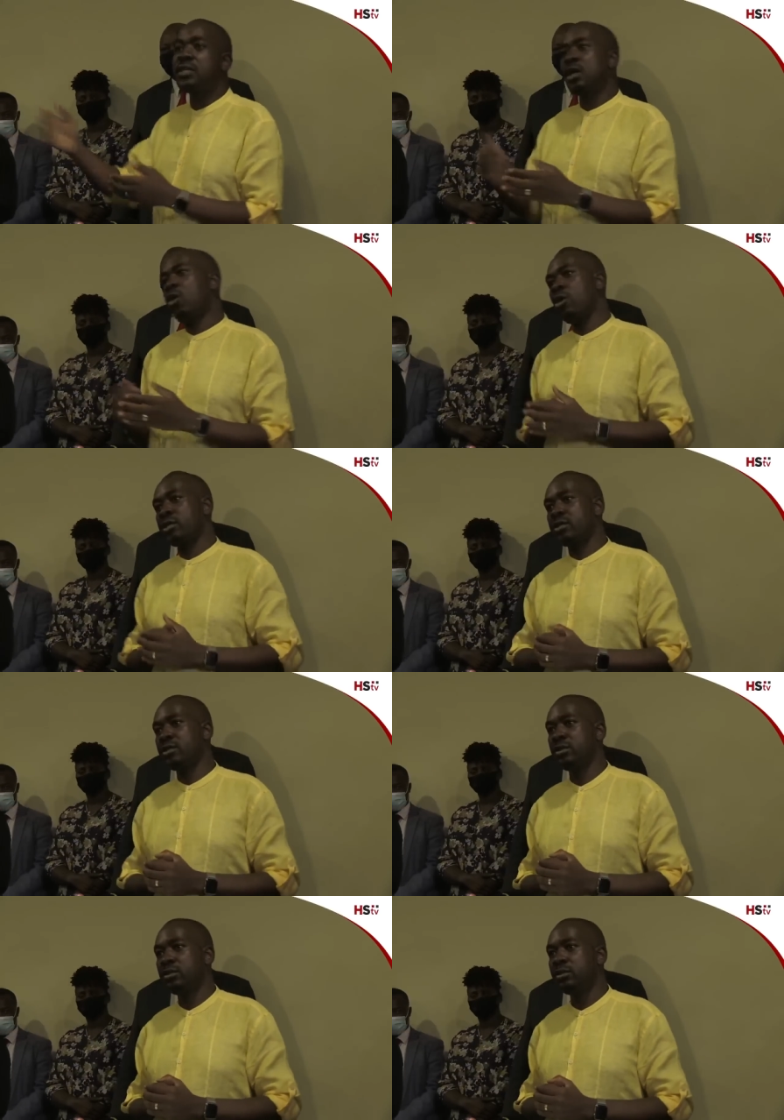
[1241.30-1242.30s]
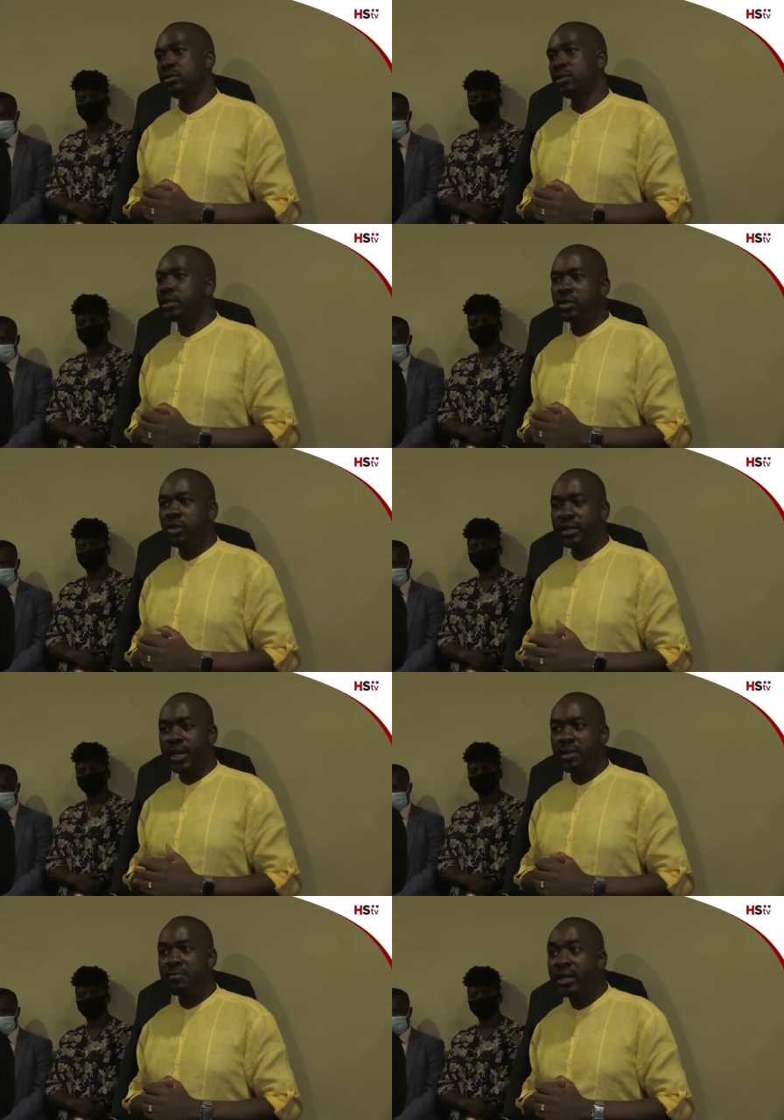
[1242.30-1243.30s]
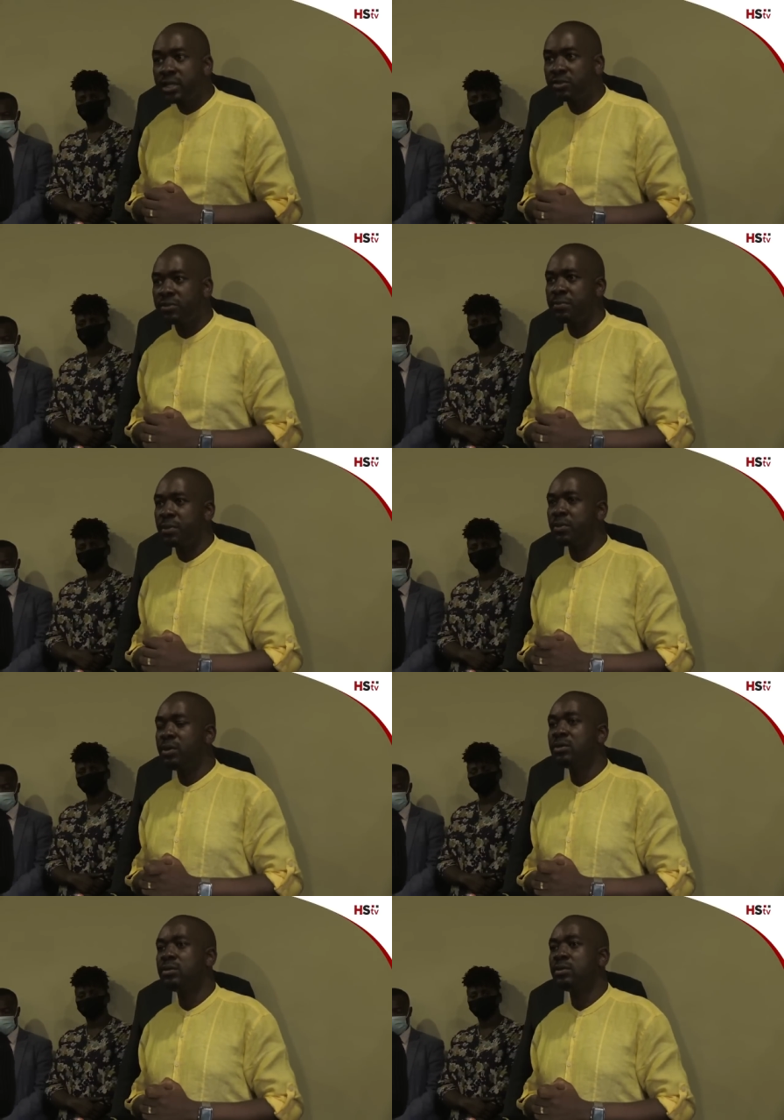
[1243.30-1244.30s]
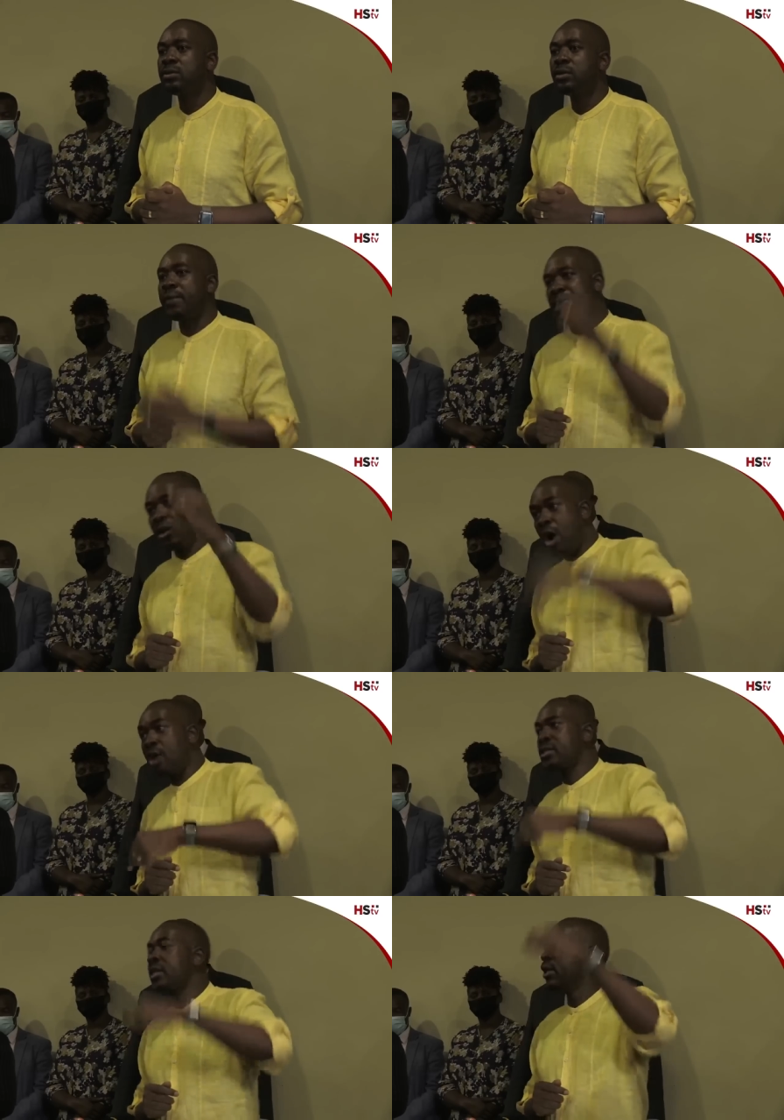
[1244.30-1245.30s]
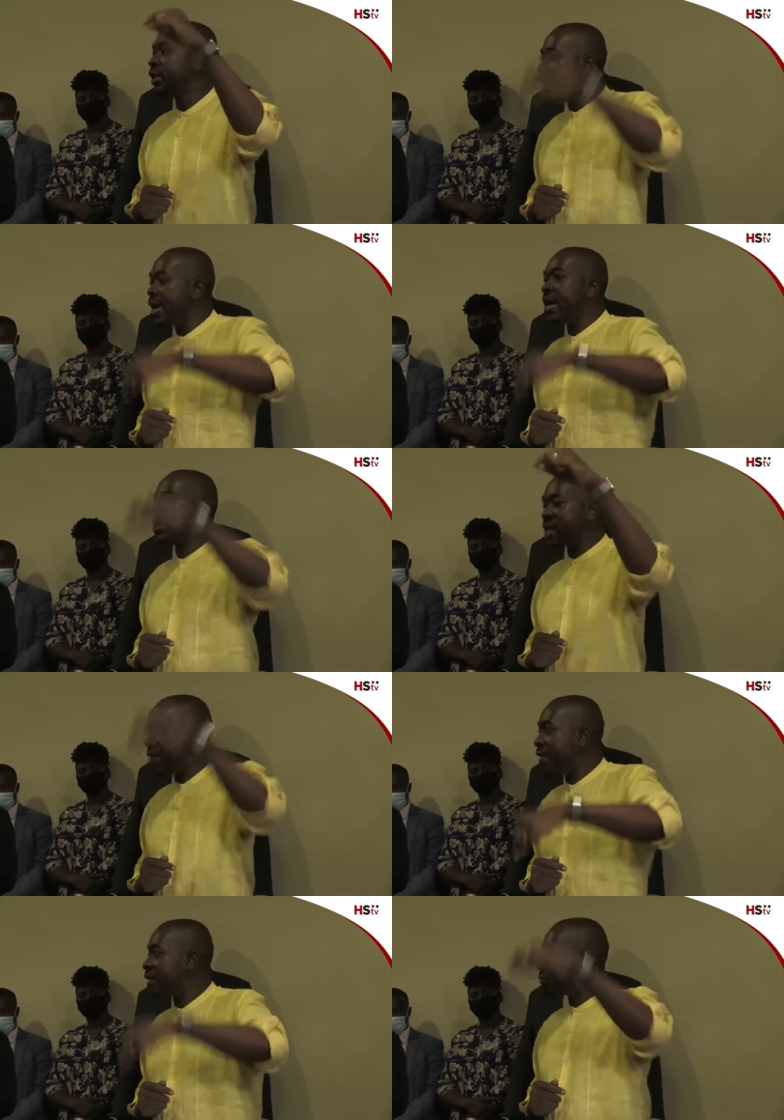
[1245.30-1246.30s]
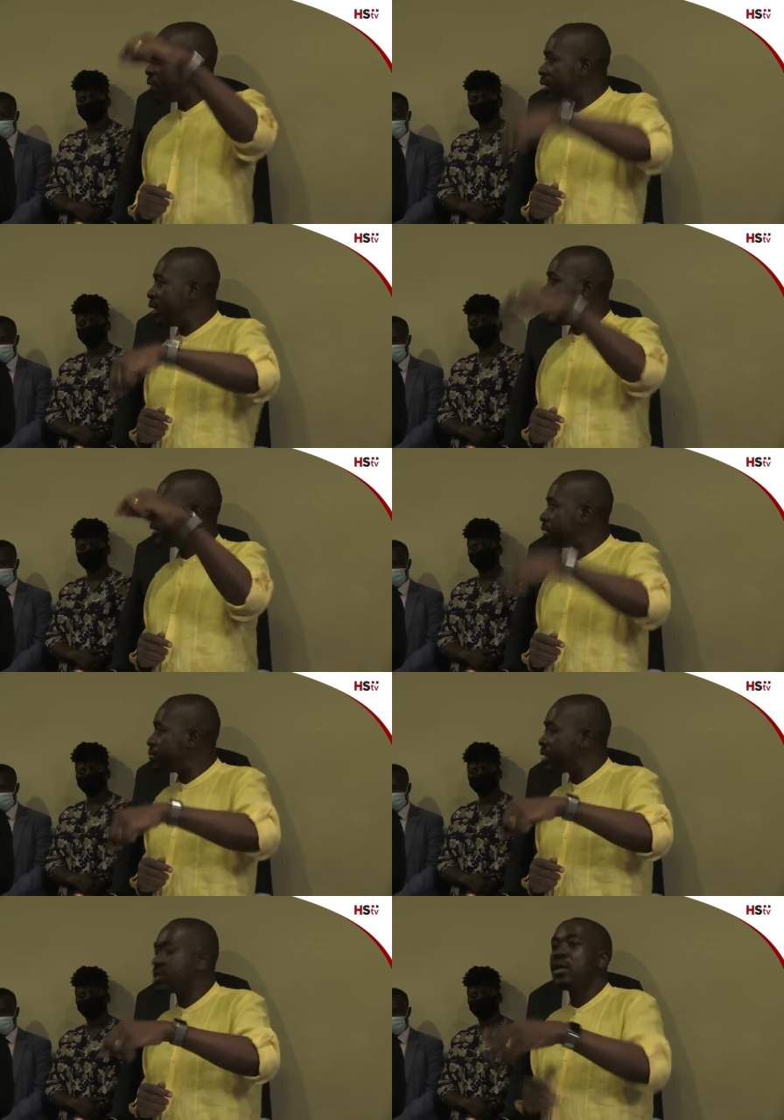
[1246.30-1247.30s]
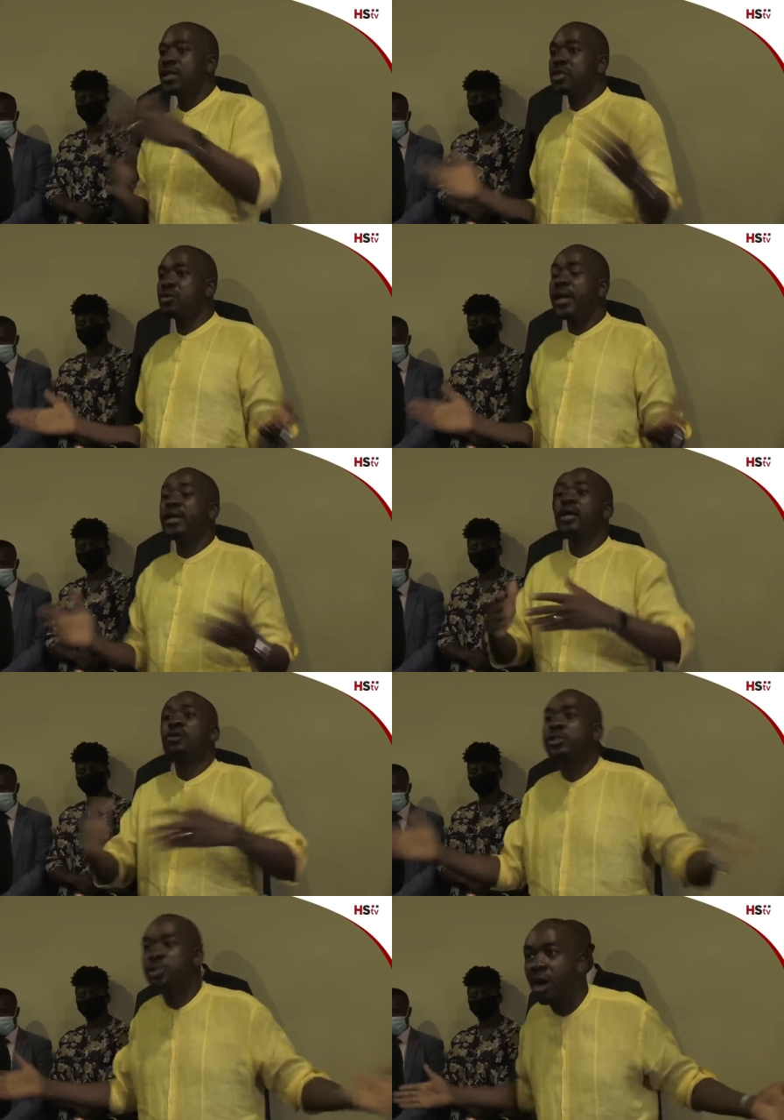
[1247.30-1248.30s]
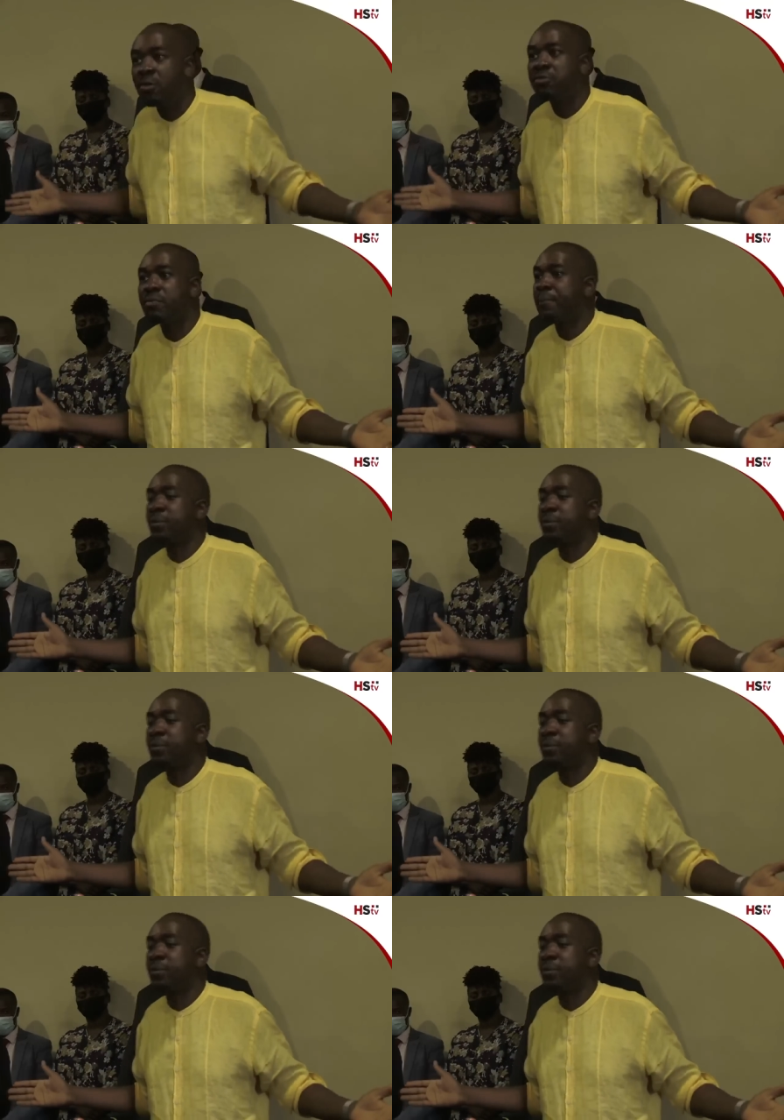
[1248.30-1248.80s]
in the courts. He did not get the mandate of the people. And because he has suffered from illegitimacy, that's why he cannot solve my